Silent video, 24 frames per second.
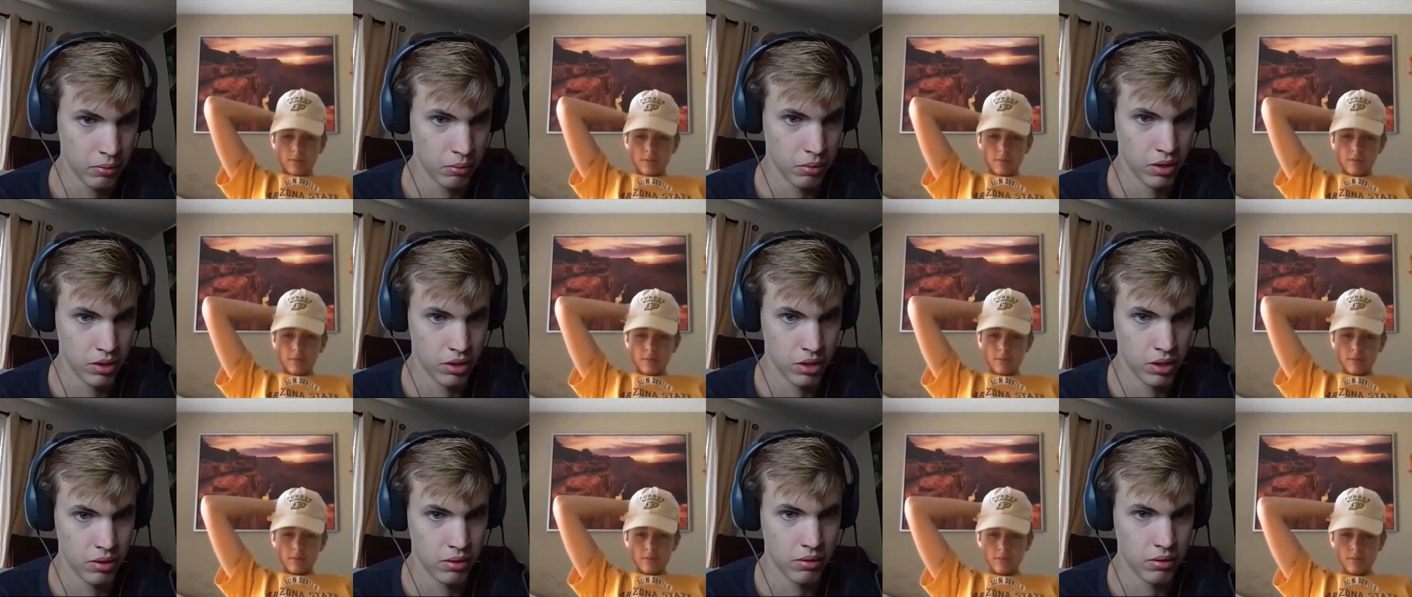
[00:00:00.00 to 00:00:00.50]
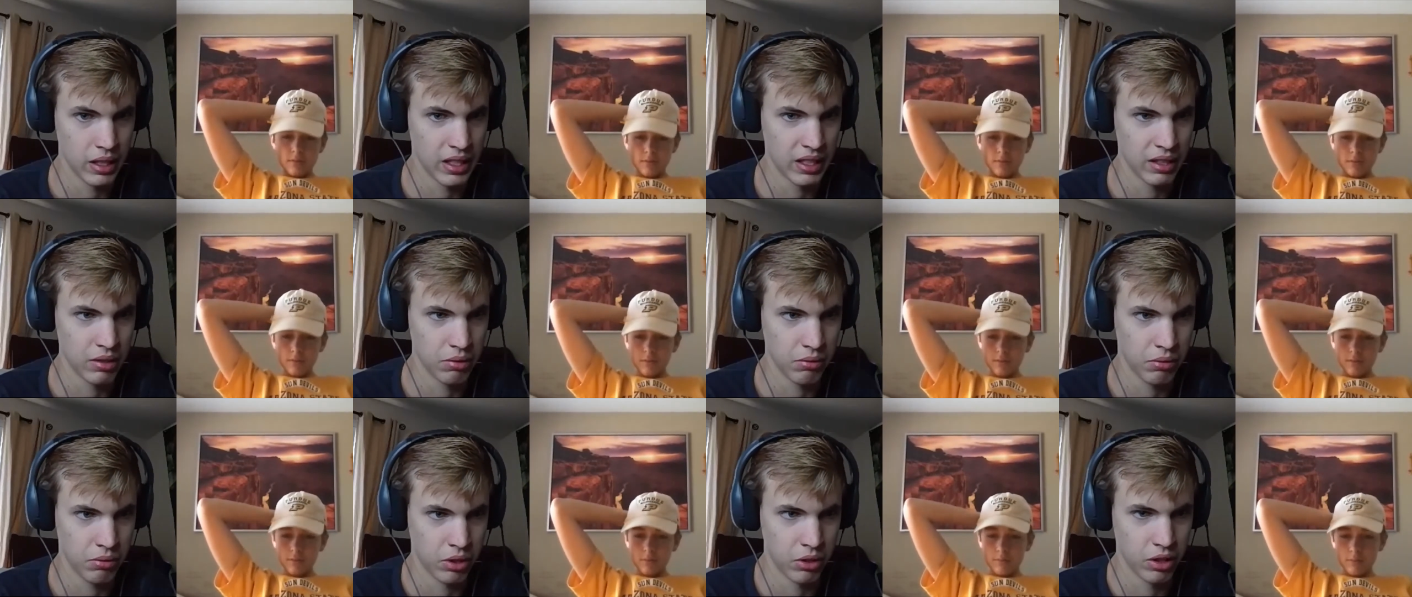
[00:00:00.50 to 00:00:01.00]
Speaker 1: which it,
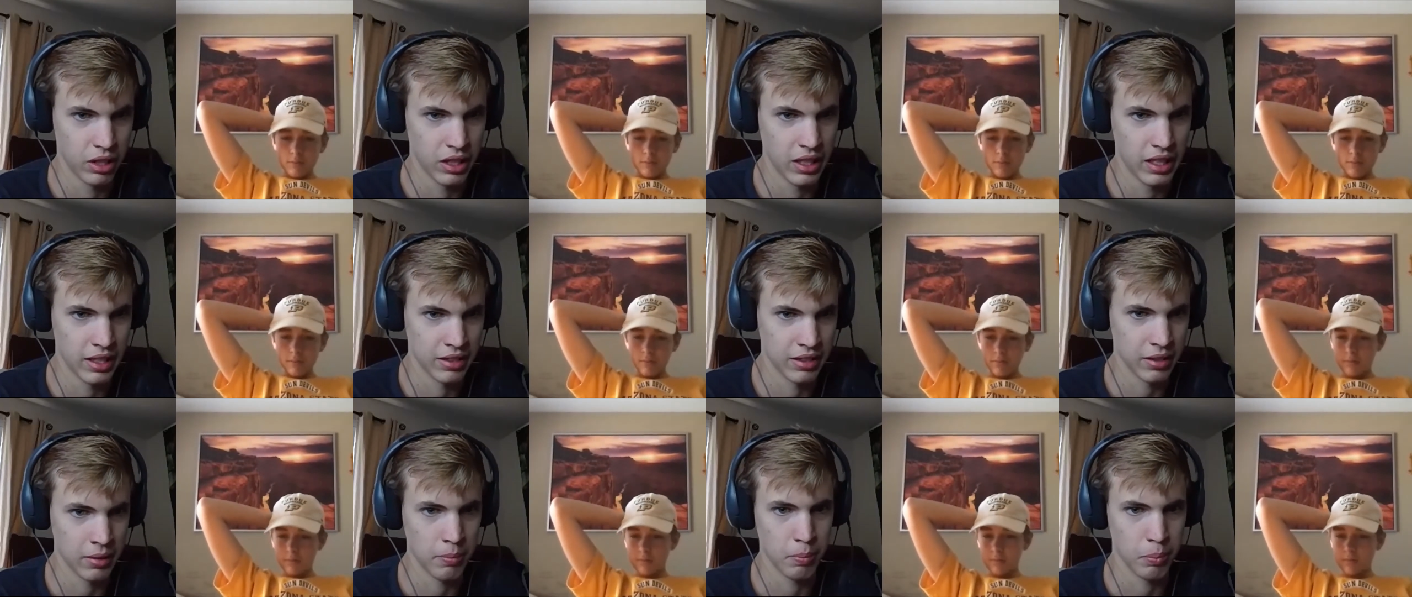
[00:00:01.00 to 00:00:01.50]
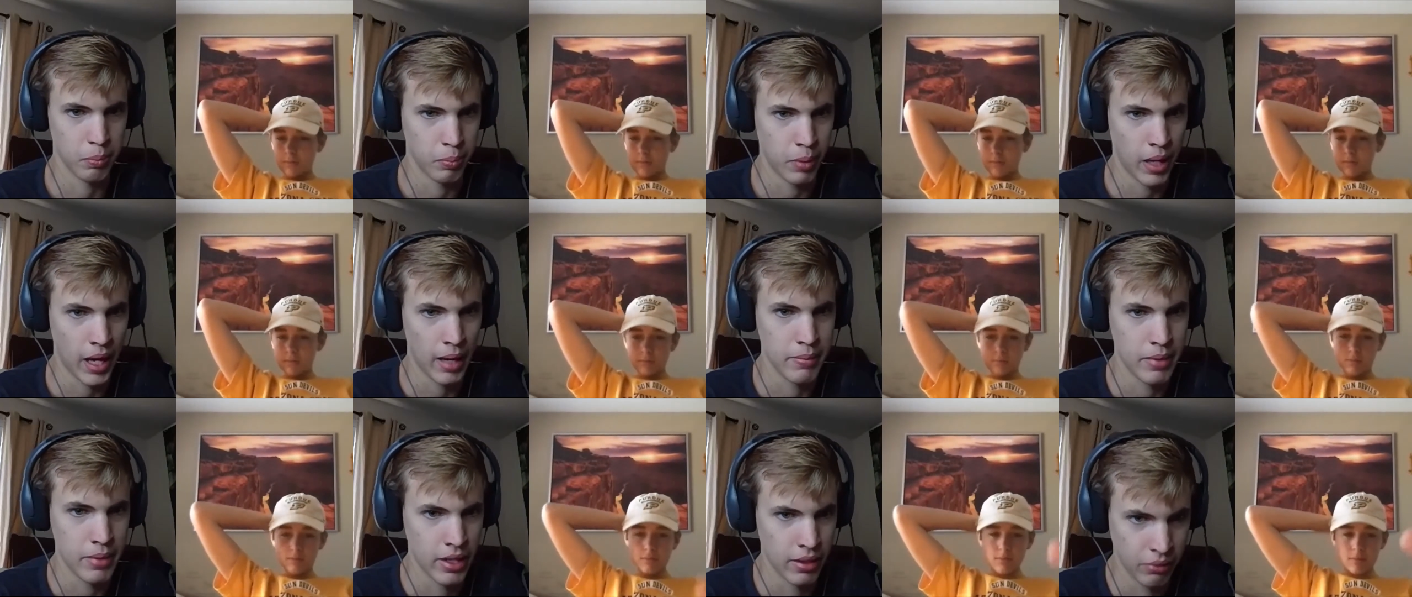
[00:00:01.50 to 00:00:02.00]
it really isn't
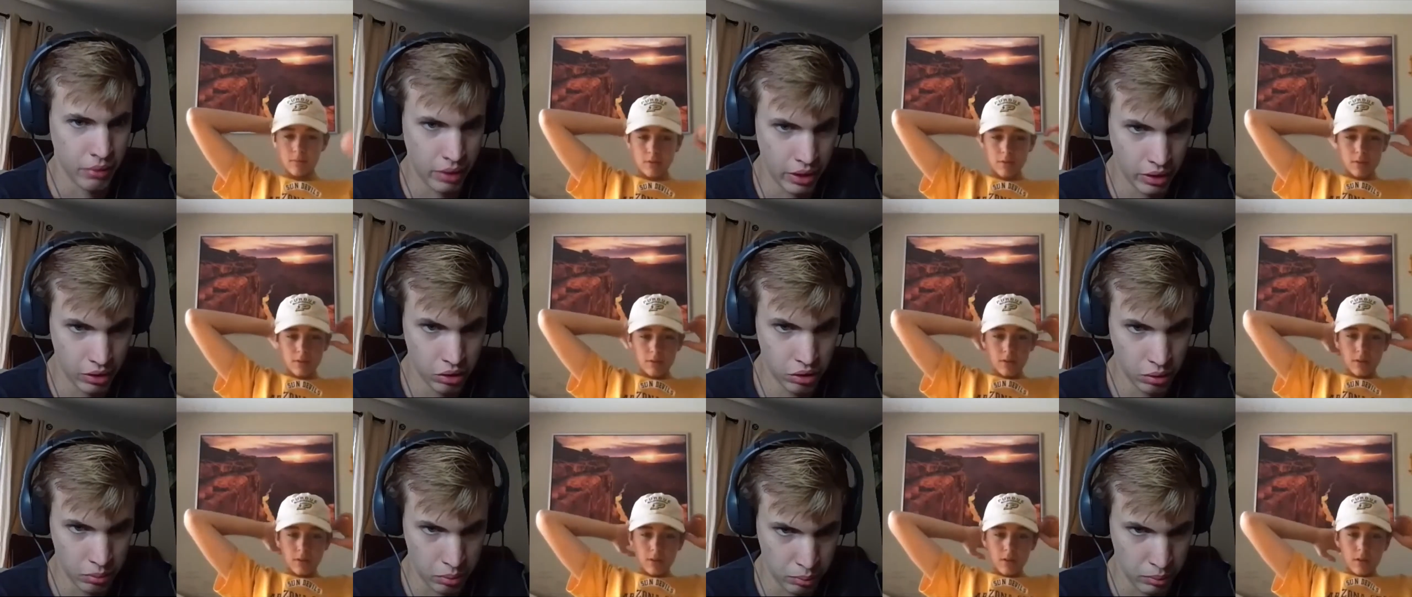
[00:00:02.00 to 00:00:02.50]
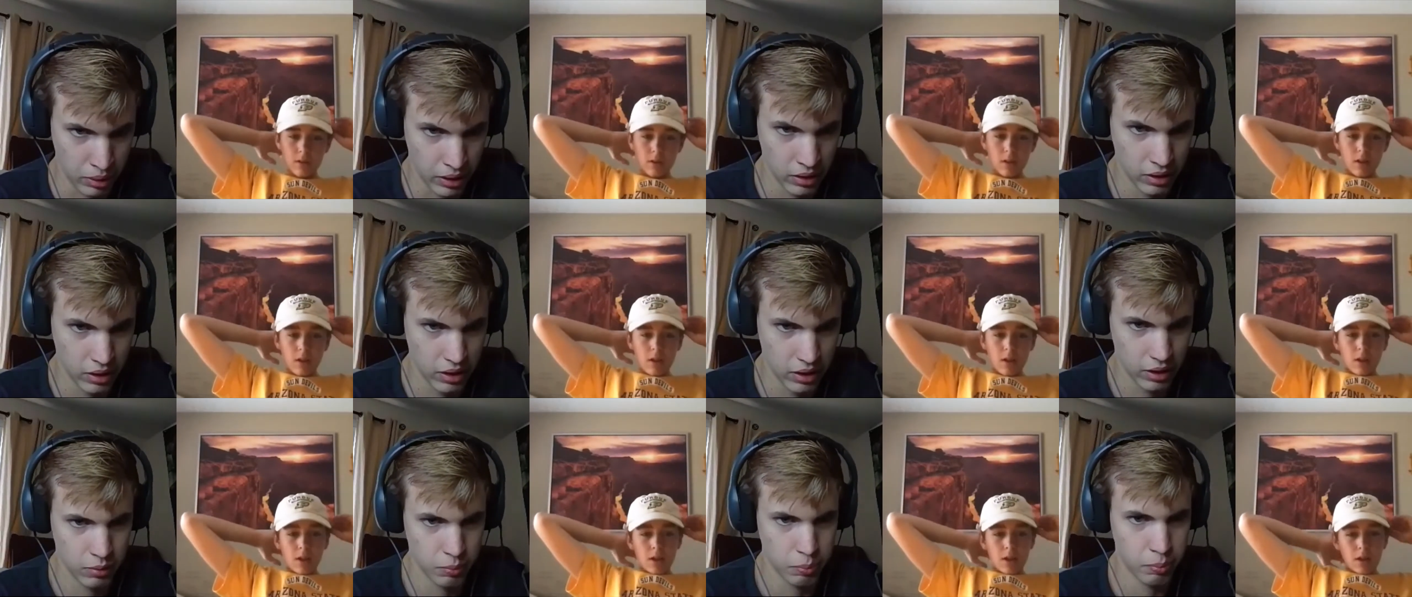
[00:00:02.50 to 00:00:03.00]
Batman v Superman.
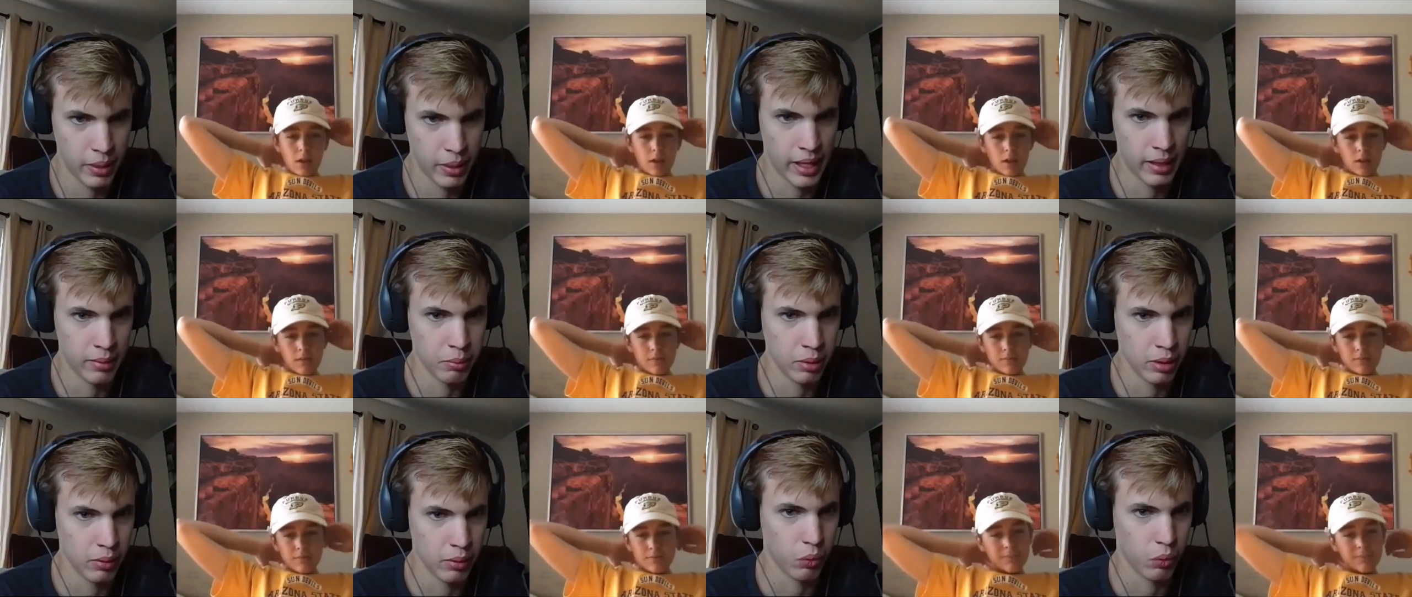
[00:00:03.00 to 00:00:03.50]
It's Batman